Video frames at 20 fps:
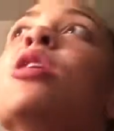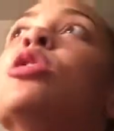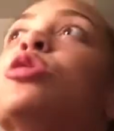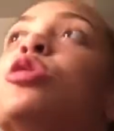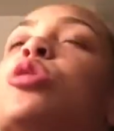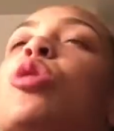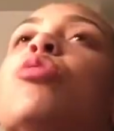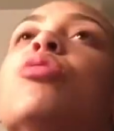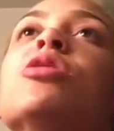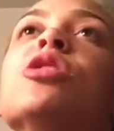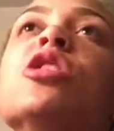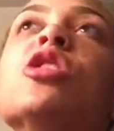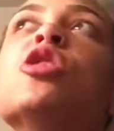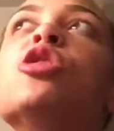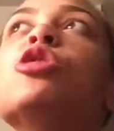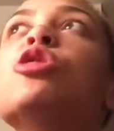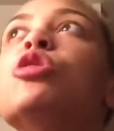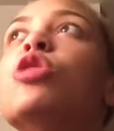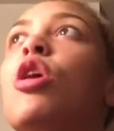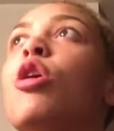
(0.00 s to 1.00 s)
salt is
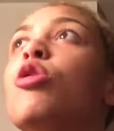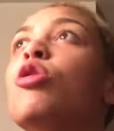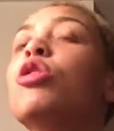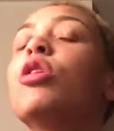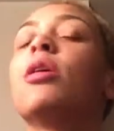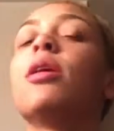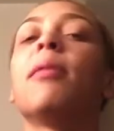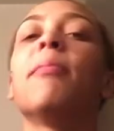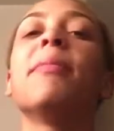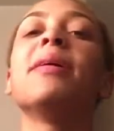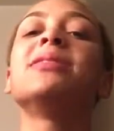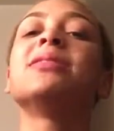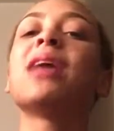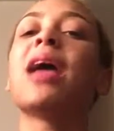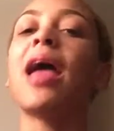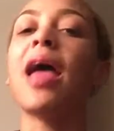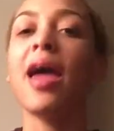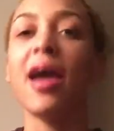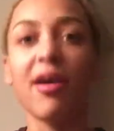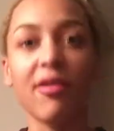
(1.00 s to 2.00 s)
just so good. It makes
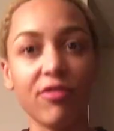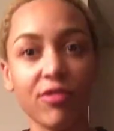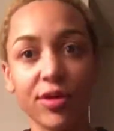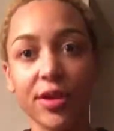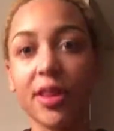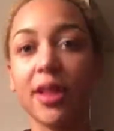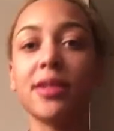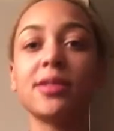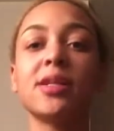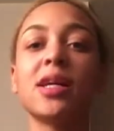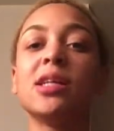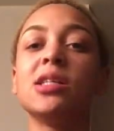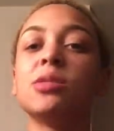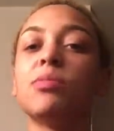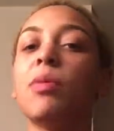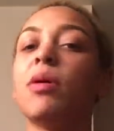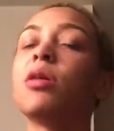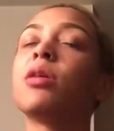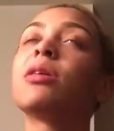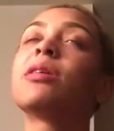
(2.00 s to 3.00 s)
everything
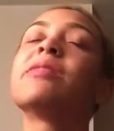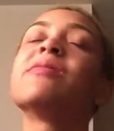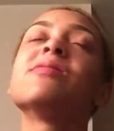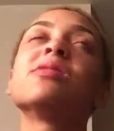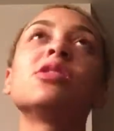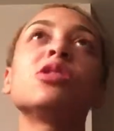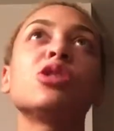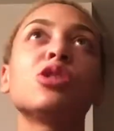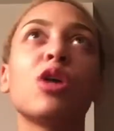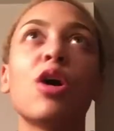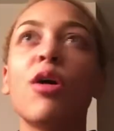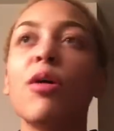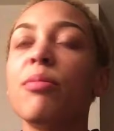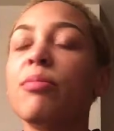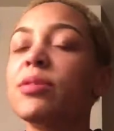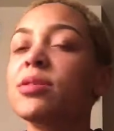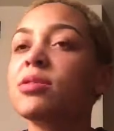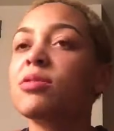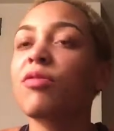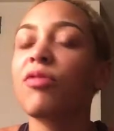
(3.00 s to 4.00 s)
taste better and gives so
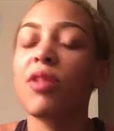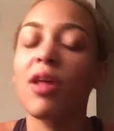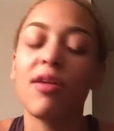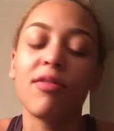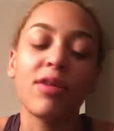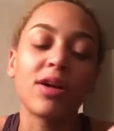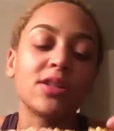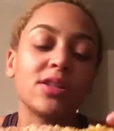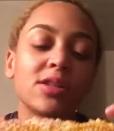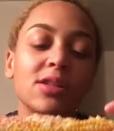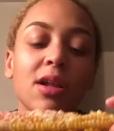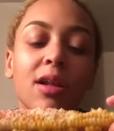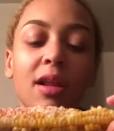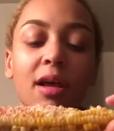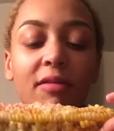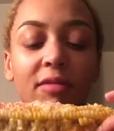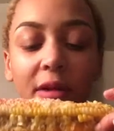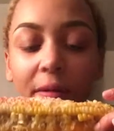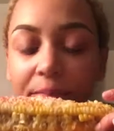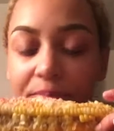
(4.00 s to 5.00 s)
much flavor. I just
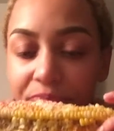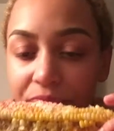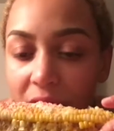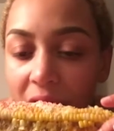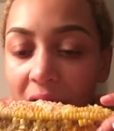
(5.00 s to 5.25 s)
love it.